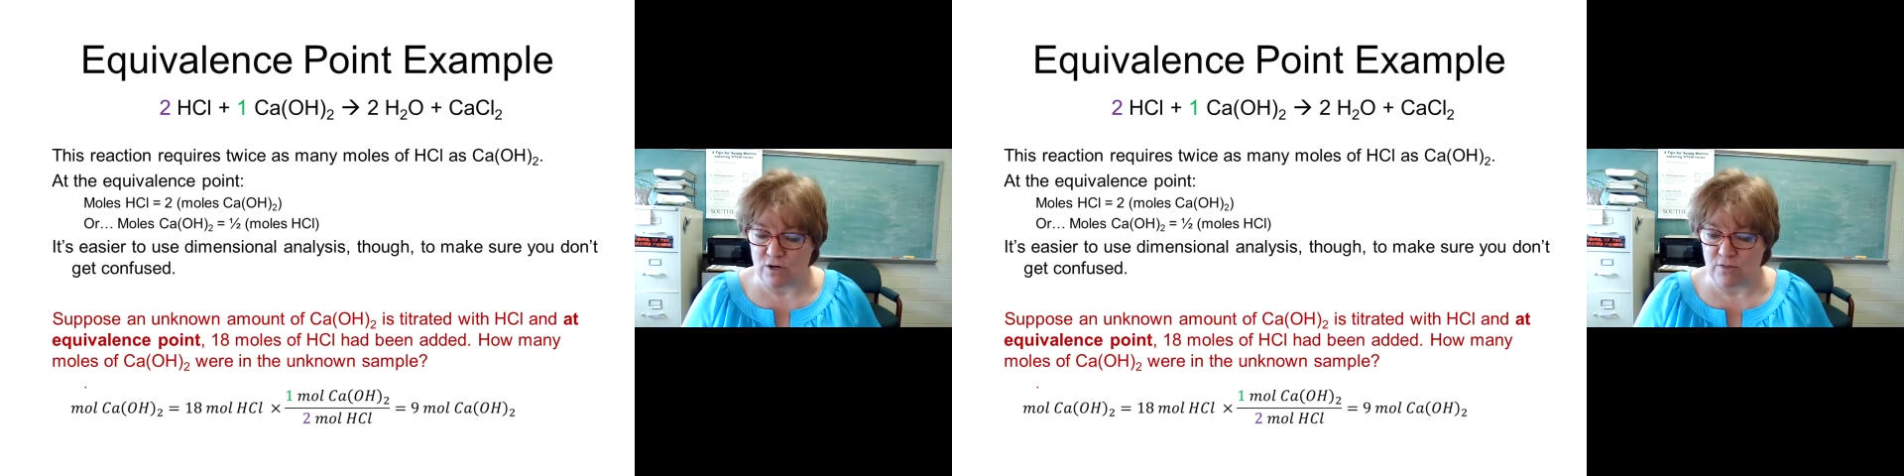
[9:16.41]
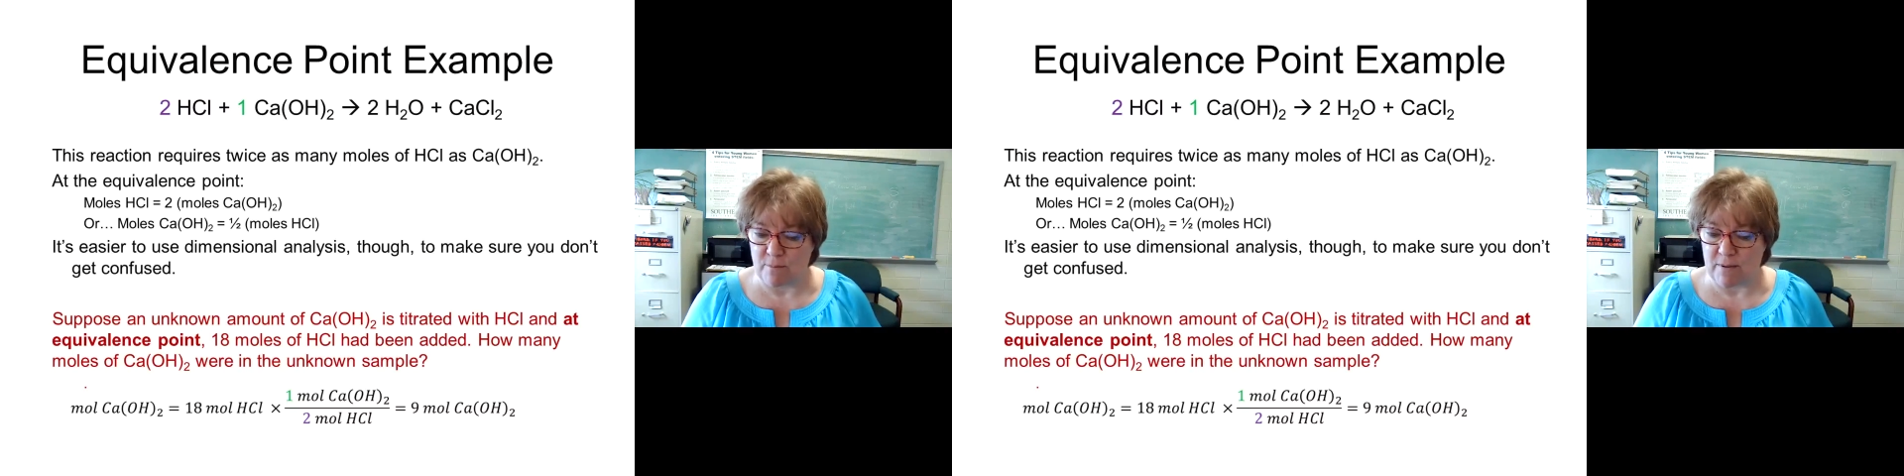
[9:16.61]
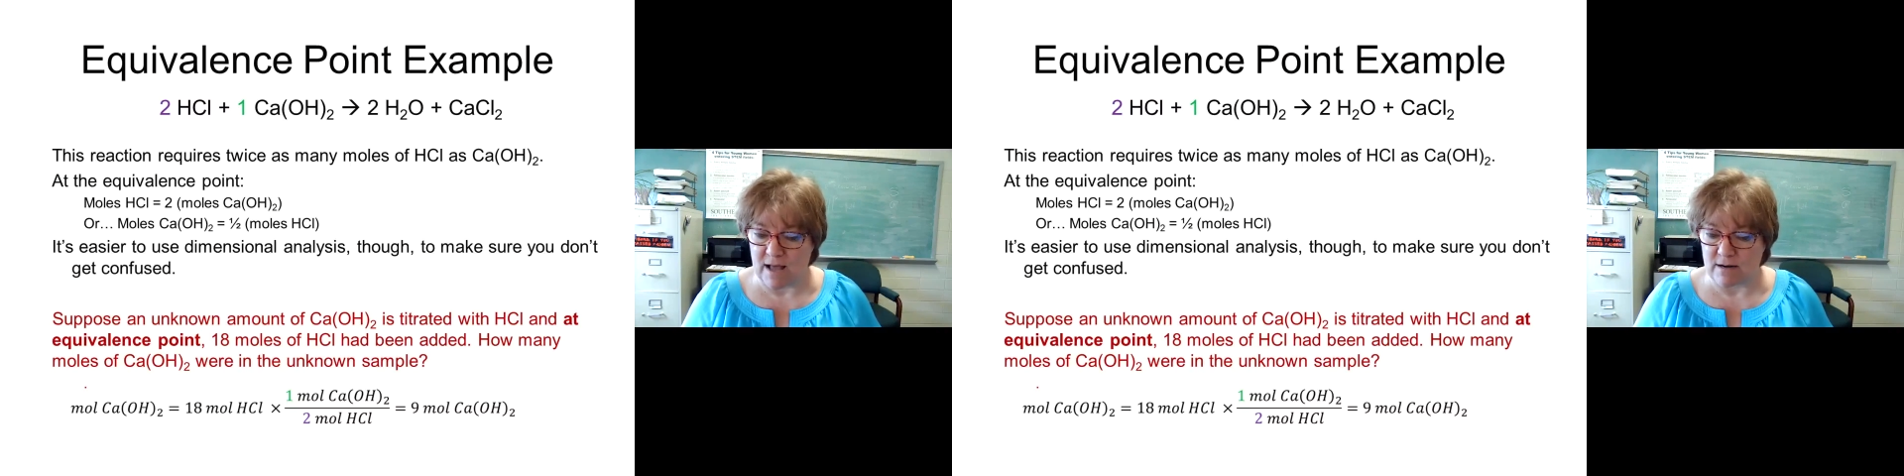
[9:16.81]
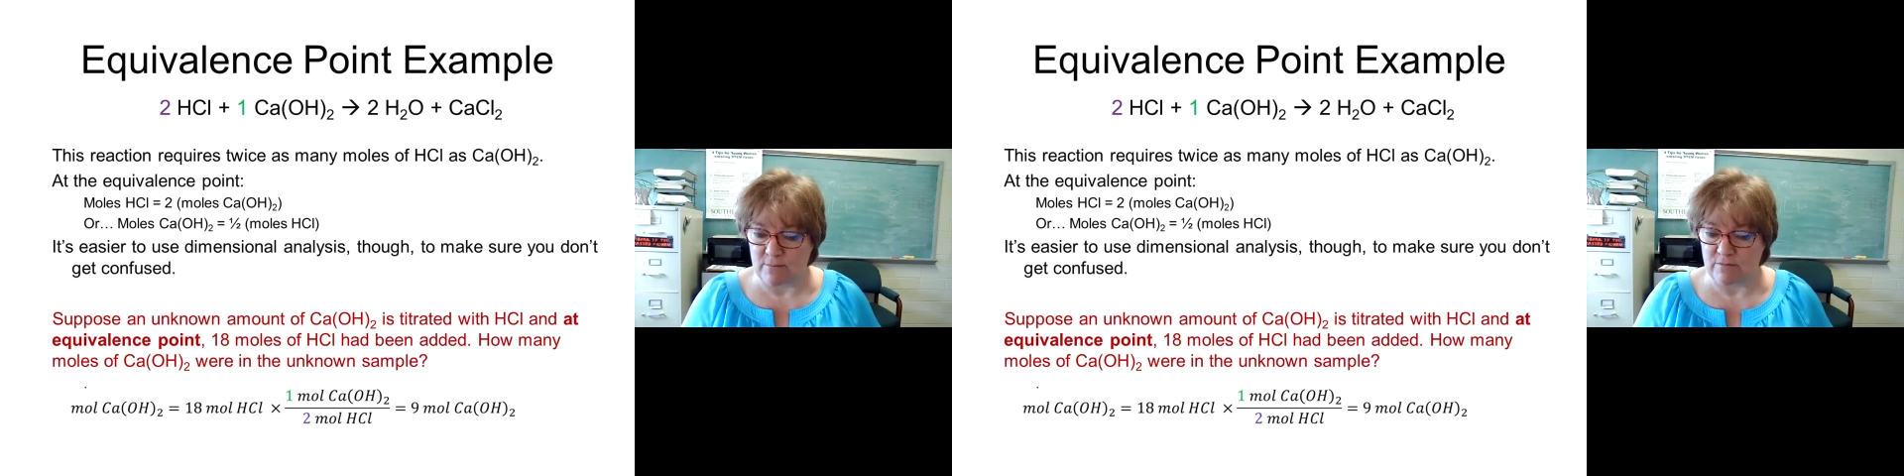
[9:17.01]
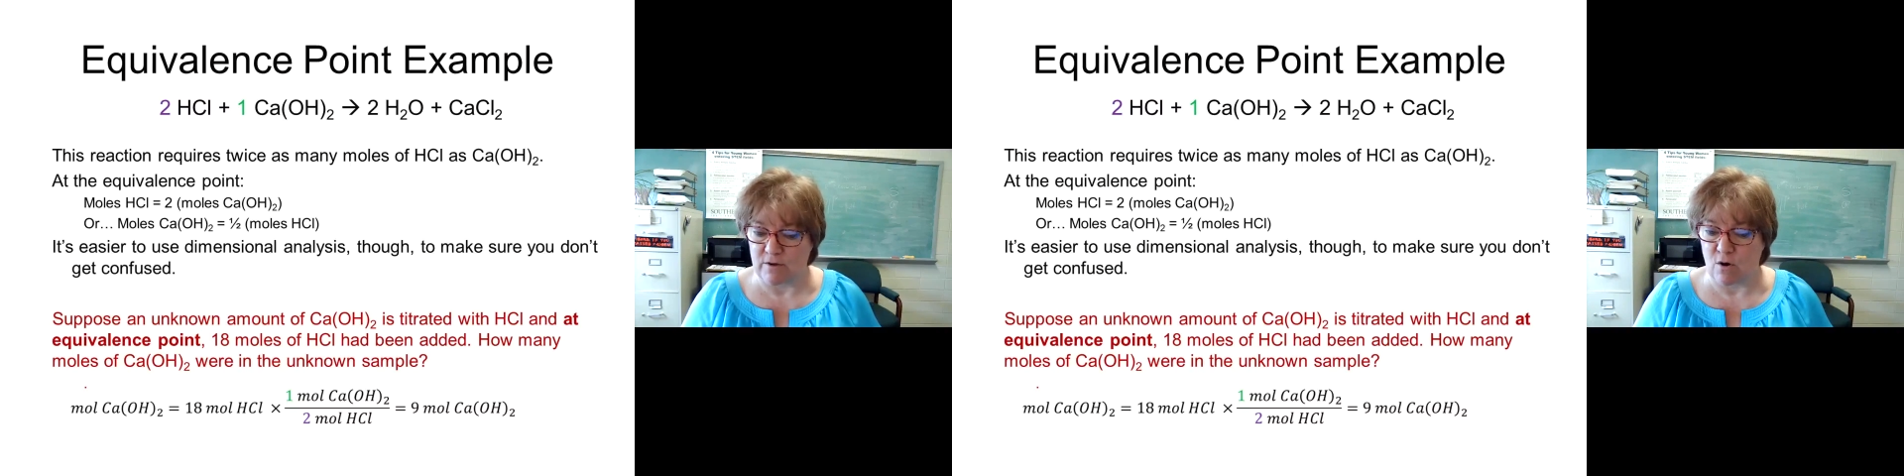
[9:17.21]
on the bottom
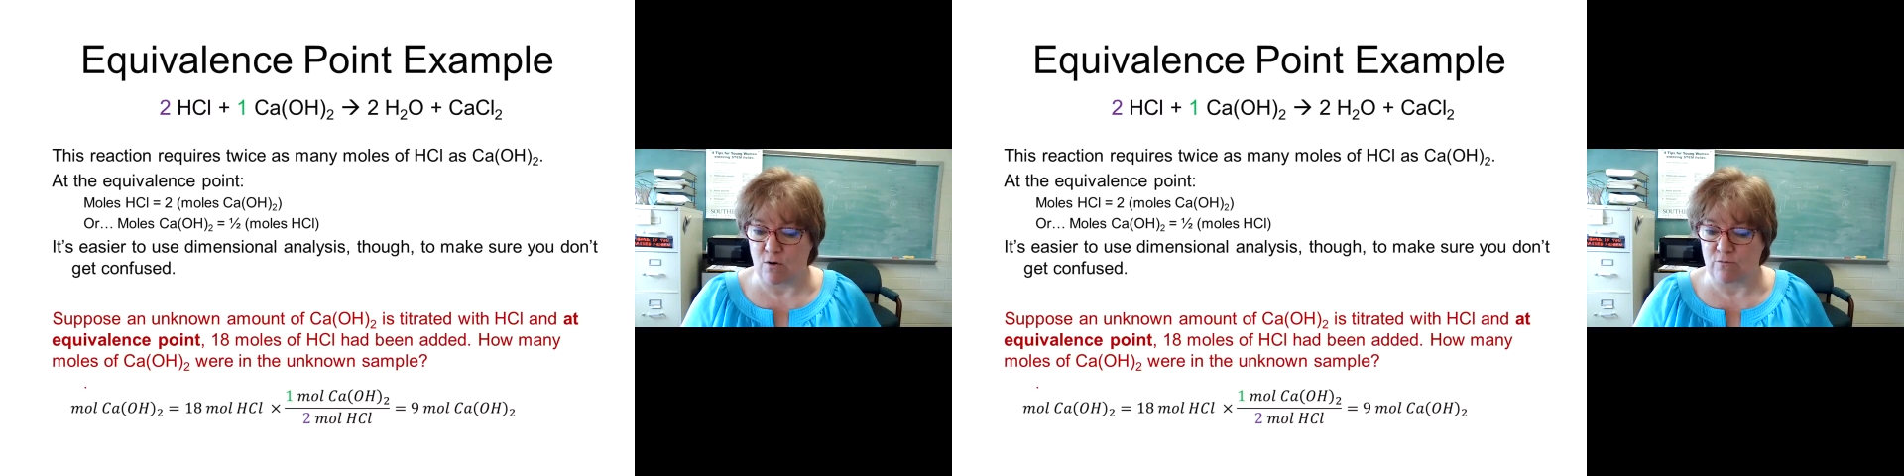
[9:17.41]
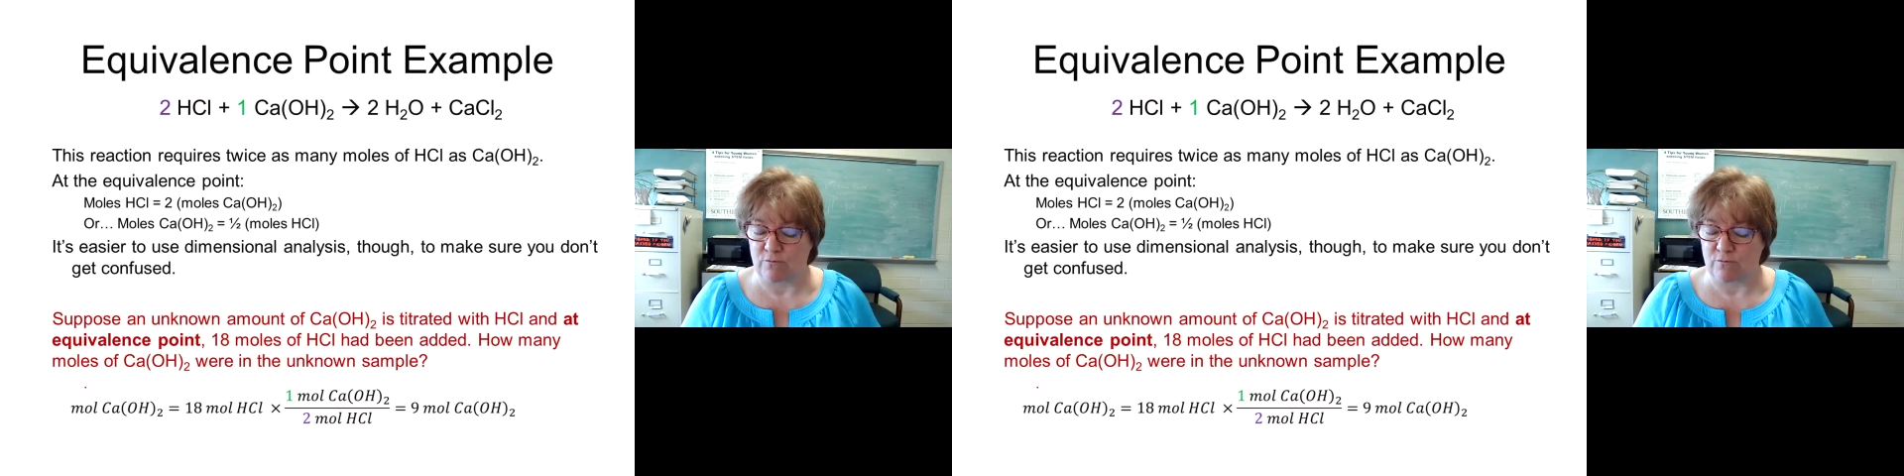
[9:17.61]
of the